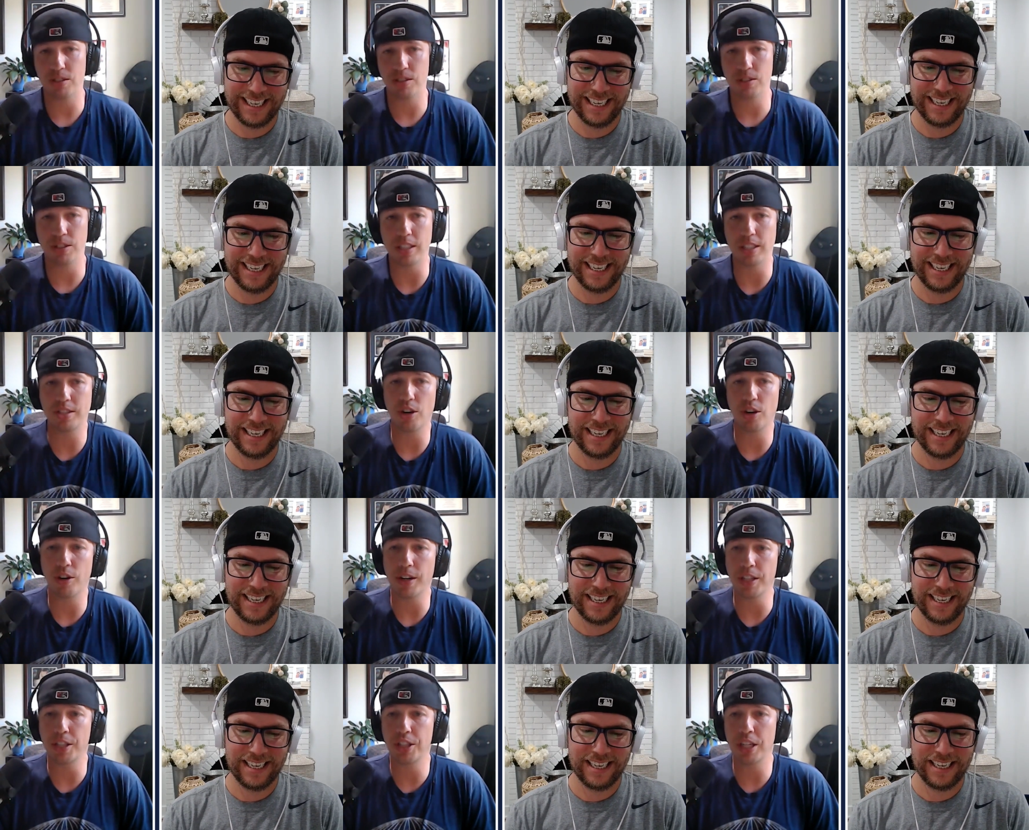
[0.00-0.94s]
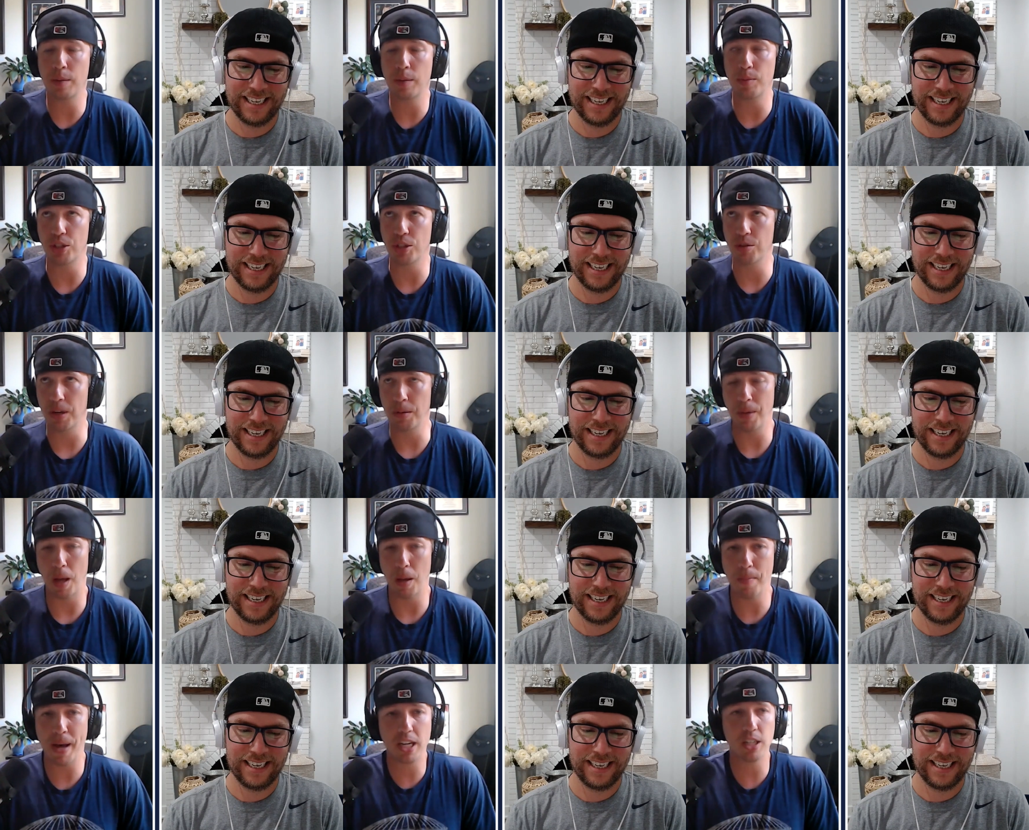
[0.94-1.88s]
Speaker 1: to wrestle the starting job with the Green
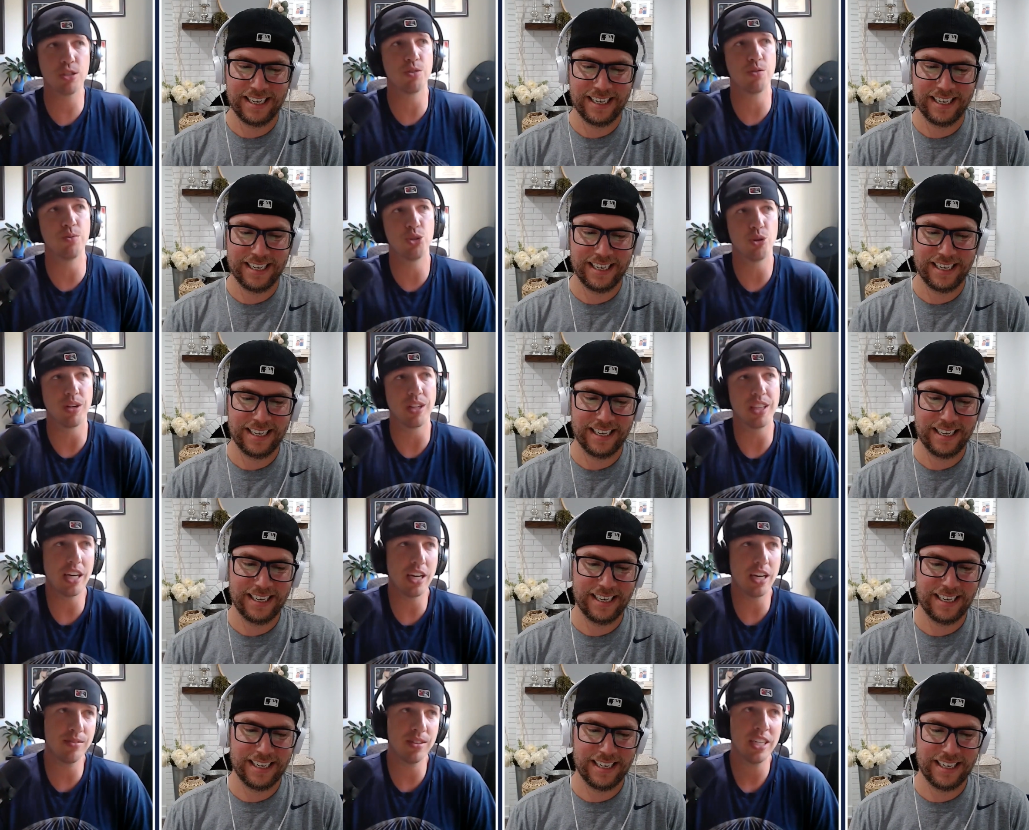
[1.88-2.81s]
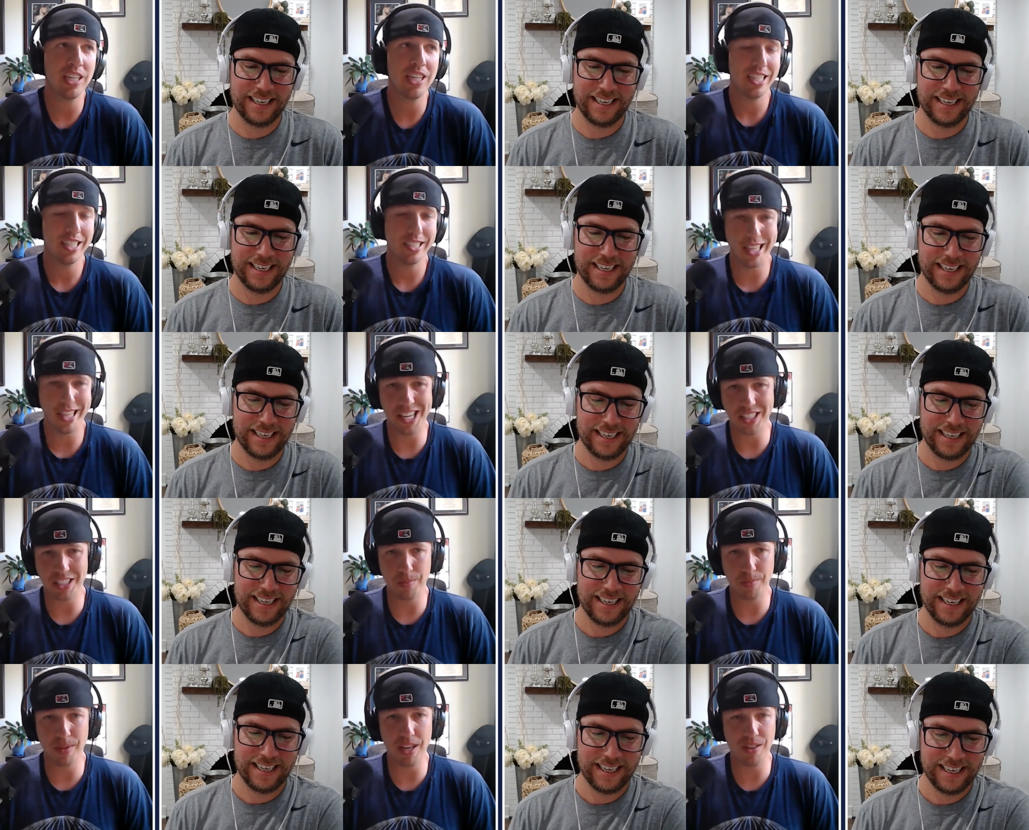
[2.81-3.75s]
Bay Packers from Jordan Love.
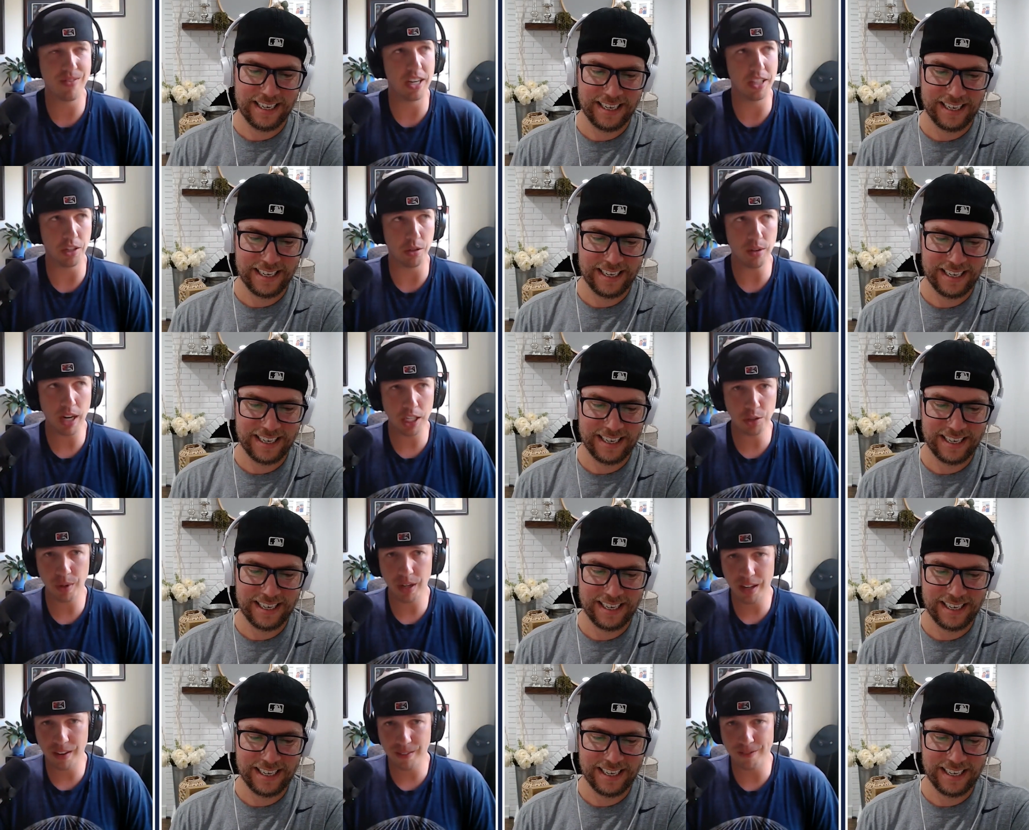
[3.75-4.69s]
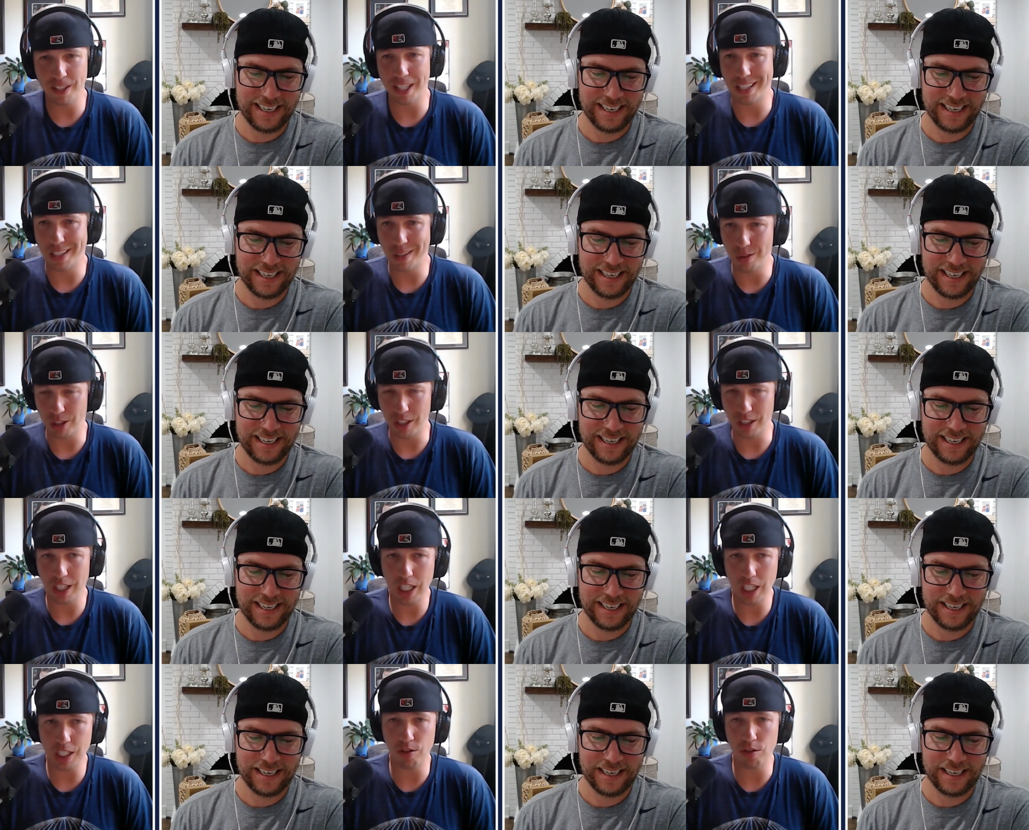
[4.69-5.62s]
Tank Smith finally graduated. Felt like he was
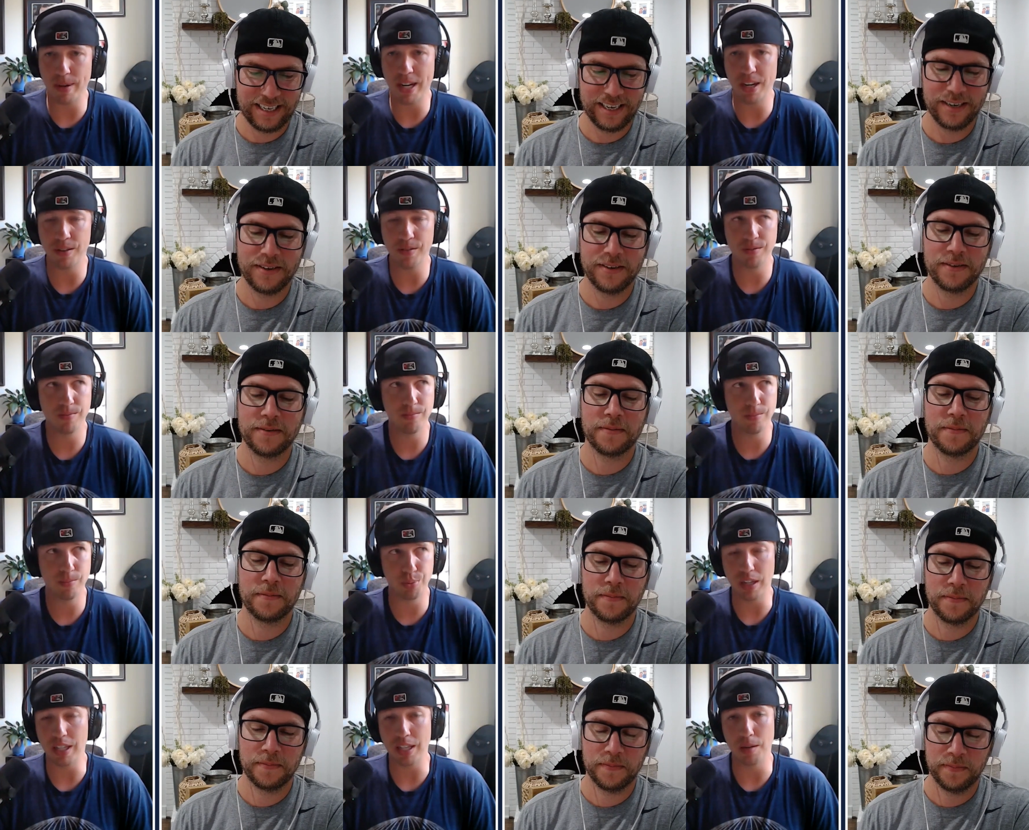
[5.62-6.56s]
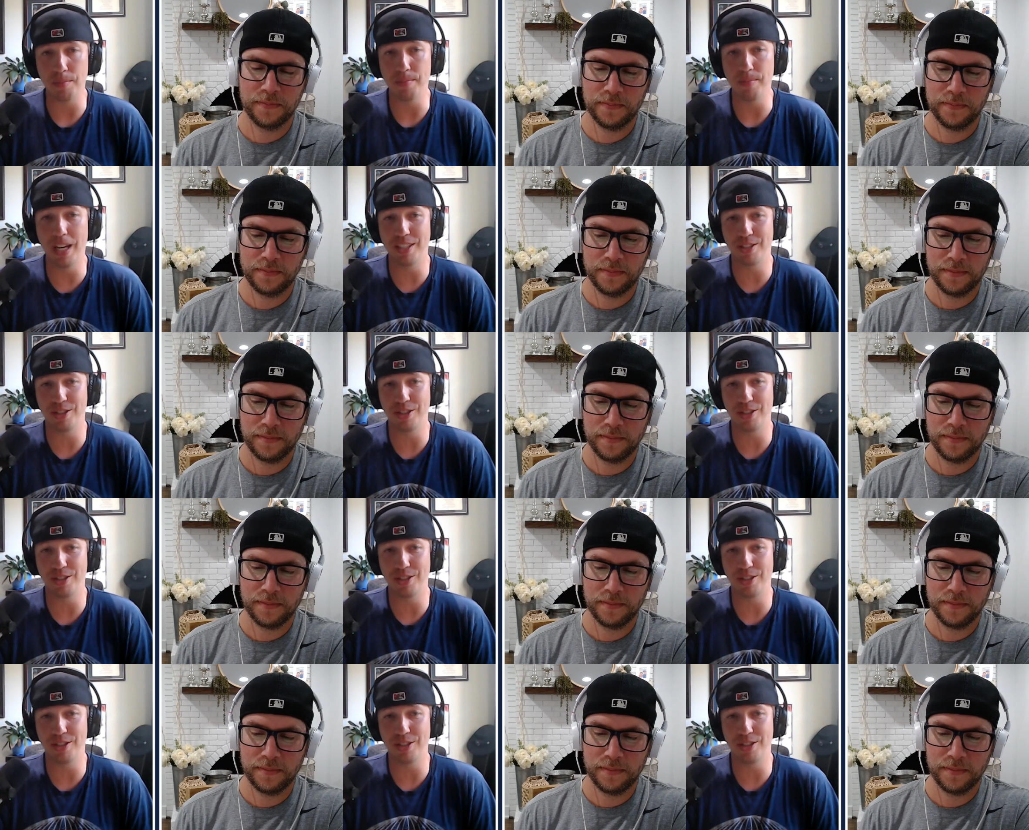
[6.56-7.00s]
in college for about probably